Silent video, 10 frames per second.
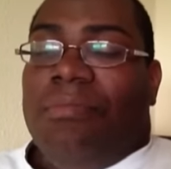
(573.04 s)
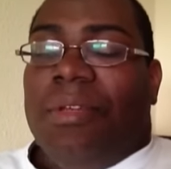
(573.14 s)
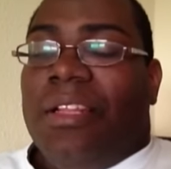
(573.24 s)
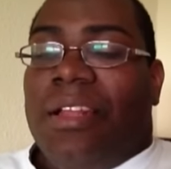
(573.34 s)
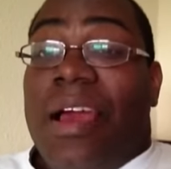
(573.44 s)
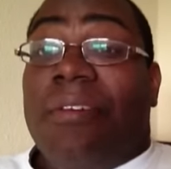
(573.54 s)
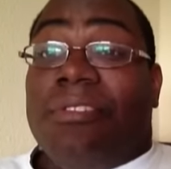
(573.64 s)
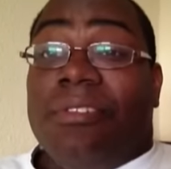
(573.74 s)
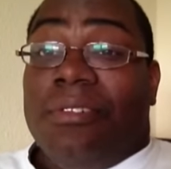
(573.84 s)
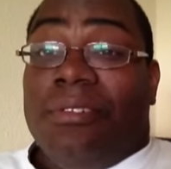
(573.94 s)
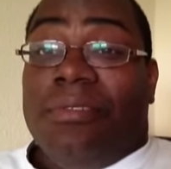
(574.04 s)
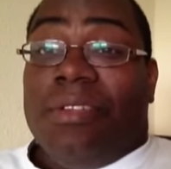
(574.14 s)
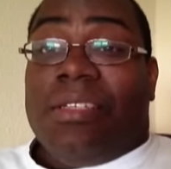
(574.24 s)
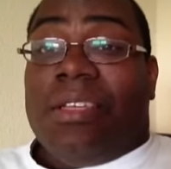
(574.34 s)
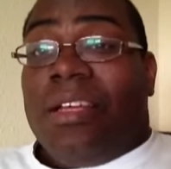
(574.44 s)
the middle of the
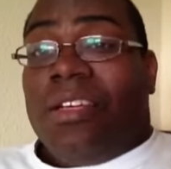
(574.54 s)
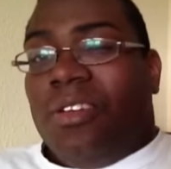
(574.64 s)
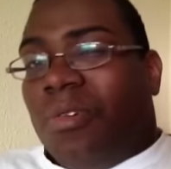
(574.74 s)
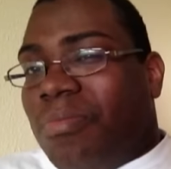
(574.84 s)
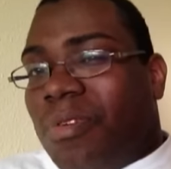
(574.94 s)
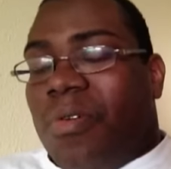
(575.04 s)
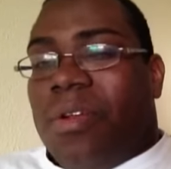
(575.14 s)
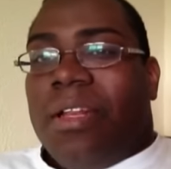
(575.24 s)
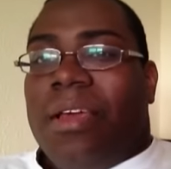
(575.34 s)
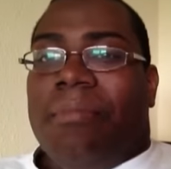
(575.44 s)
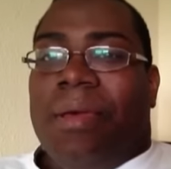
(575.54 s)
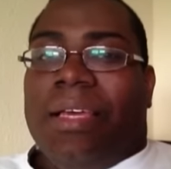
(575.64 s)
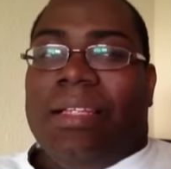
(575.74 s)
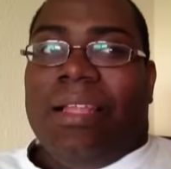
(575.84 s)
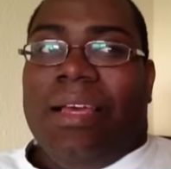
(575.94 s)
afternoon. Instead of, going in there and
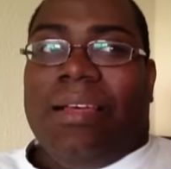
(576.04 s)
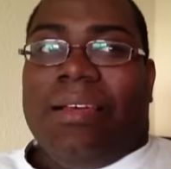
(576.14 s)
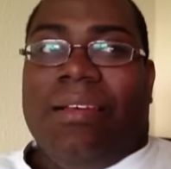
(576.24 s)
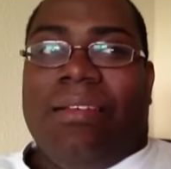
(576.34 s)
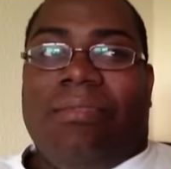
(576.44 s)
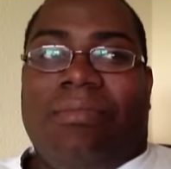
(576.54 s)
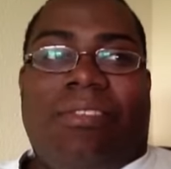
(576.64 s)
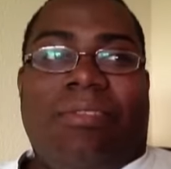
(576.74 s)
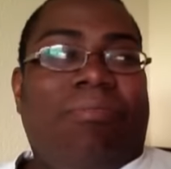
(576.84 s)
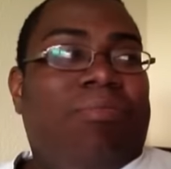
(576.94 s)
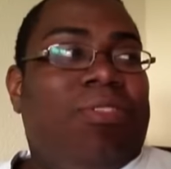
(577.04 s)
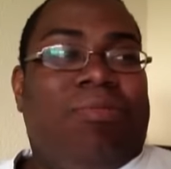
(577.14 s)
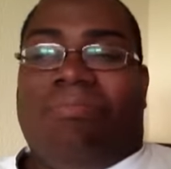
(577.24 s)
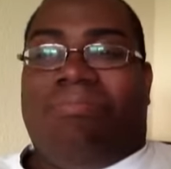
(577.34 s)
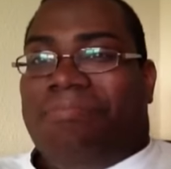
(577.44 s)
making like some
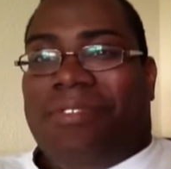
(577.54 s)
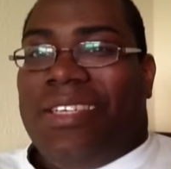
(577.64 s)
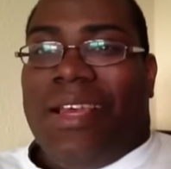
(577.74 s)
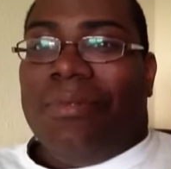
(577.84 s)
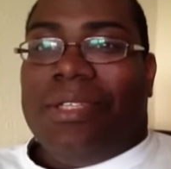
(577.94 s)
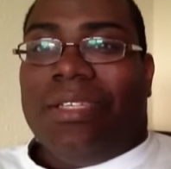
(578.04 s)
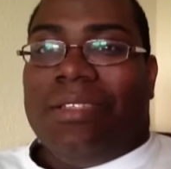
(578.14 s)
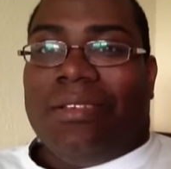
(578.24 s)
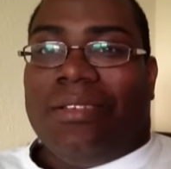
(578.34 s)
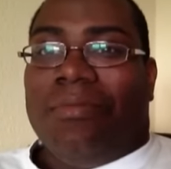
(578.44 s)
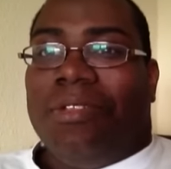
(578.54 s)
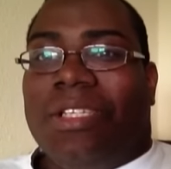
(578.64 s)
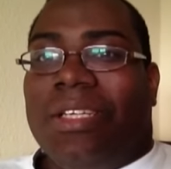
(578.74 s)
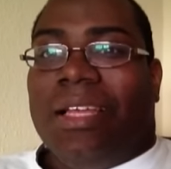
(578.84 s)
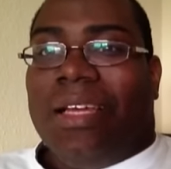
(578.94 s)
sandwiches or some
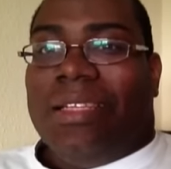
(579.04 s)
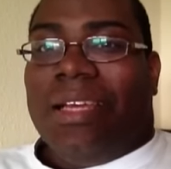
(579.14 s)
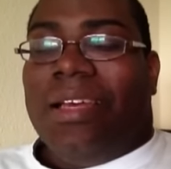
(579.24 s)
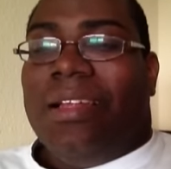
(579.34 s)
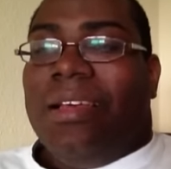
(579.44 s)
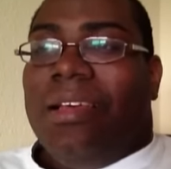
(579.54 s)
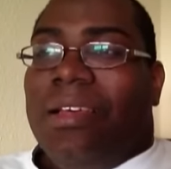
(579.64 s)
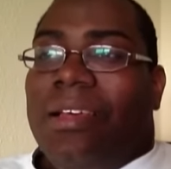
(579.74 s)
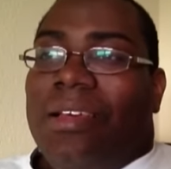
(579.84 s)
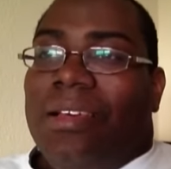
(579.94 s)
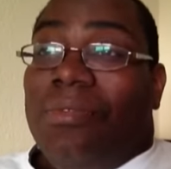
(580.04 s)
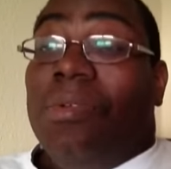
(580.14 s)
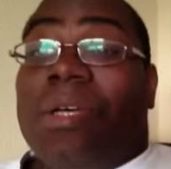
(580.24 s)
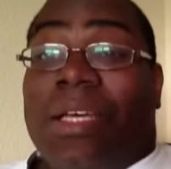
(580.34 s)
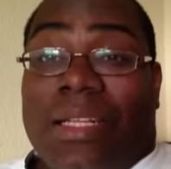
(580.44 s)
shit like that,
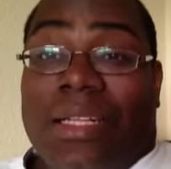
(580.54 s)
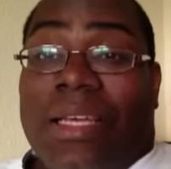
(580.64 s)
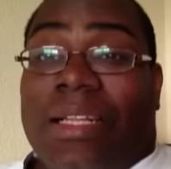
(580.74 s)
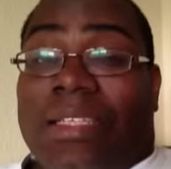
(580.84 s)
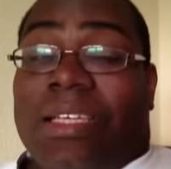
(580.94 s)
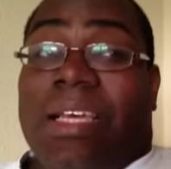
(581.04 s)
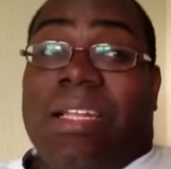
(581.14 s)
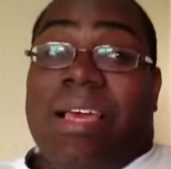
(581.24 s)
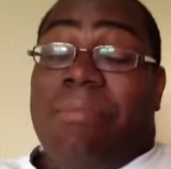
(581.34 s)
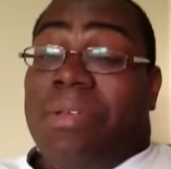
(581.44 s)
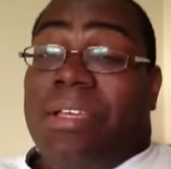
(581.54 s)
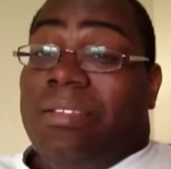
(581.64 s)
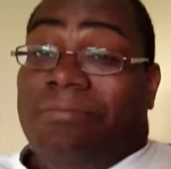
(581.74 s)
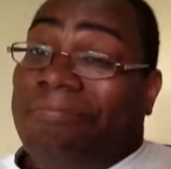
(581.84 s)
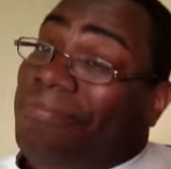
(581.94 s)
we would hit a Denny's and
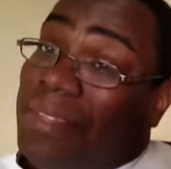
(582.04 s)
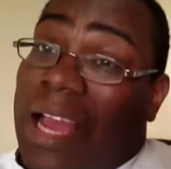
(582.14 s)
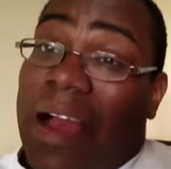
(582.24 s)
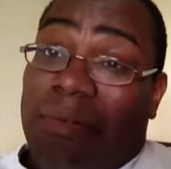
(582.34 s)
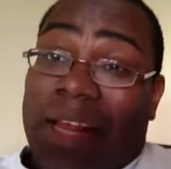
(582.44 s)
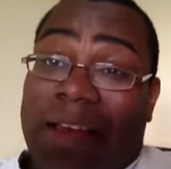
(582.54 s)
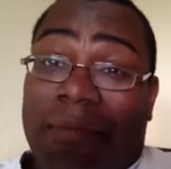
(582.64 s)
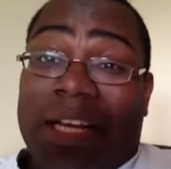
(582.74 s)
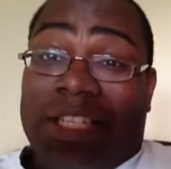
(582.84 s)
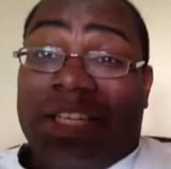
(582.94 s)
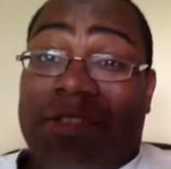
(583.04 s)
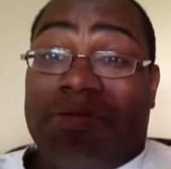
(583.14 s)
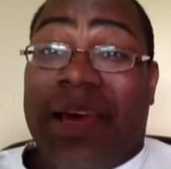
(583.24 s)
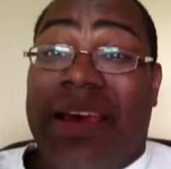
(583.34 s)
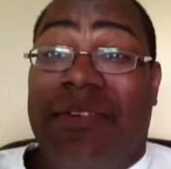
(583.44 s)
I would have my share of
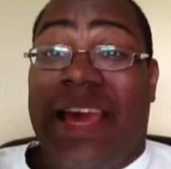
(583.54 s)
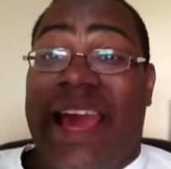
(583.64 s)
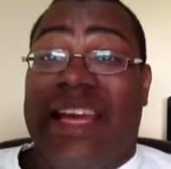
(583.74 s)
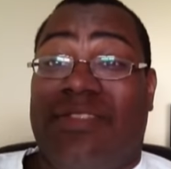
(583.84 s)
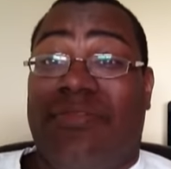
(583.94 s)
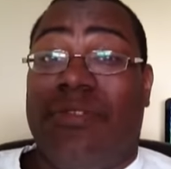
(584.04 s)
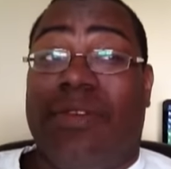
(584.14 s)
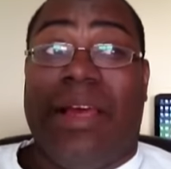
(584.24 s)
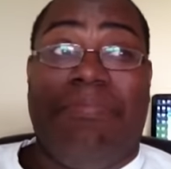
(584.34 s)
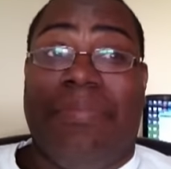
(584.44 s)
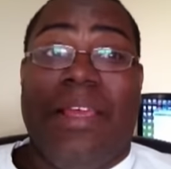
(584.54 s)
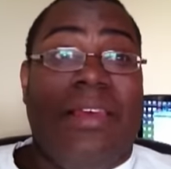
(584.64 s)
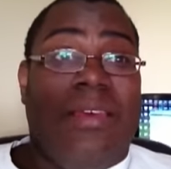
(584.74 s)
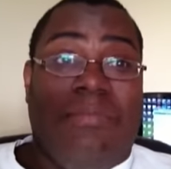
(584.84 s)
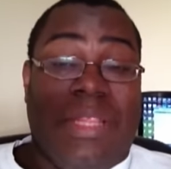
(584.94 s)
some heavy ass food. I'd
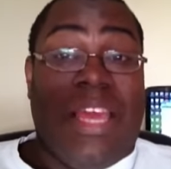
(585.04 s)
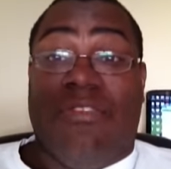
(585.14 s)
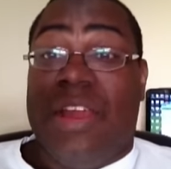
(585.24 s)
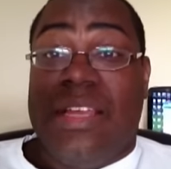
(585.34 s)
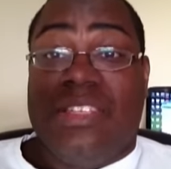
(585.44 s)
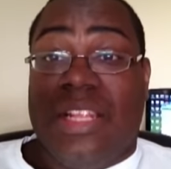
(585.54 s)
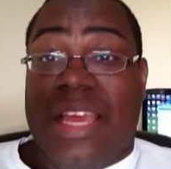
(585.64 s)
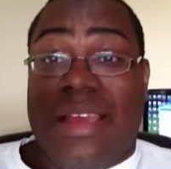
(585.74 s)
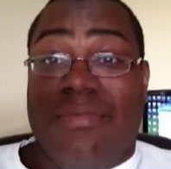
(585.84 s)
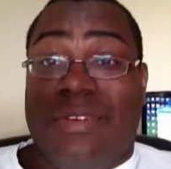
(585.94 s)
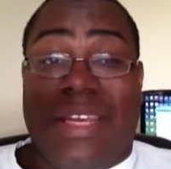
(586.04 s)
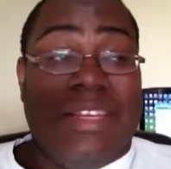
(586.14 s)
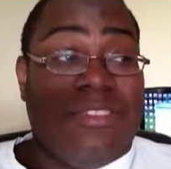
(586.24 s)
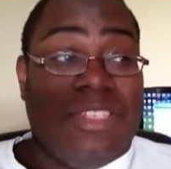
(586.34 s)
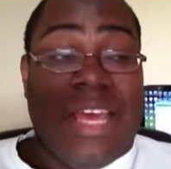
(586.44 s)
be like Grand Slam with an
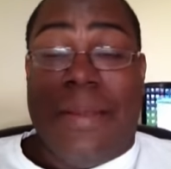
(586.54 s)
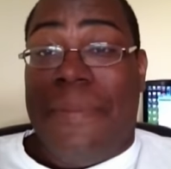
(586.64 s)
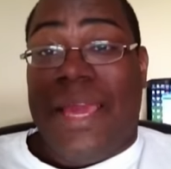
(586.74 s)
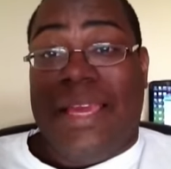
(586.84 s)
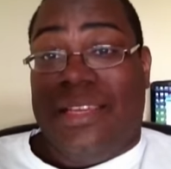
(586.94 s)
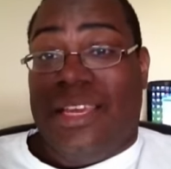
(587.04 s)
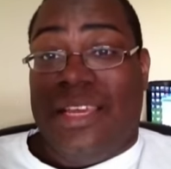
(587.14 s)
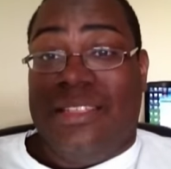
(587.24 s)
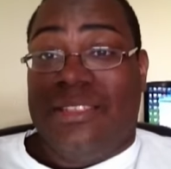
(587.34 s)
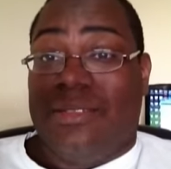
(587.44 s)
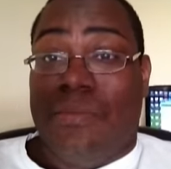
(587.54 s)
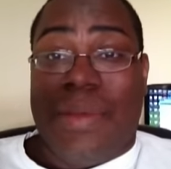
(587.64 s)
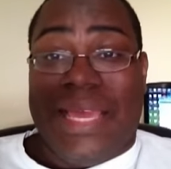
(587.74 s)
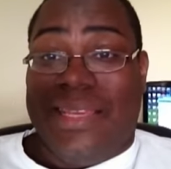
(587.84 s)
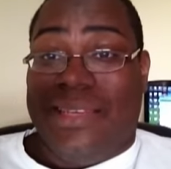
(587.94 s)
extra side of pancakes and some
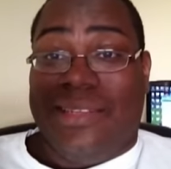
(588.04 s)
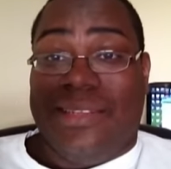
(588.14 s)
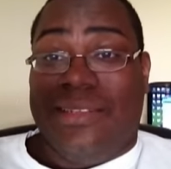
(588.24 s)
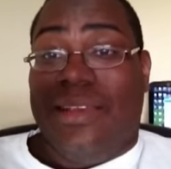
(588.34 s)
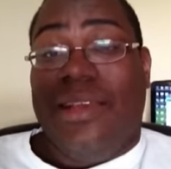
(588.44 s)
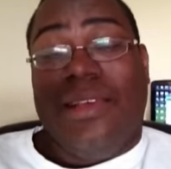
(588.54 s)
bacon and,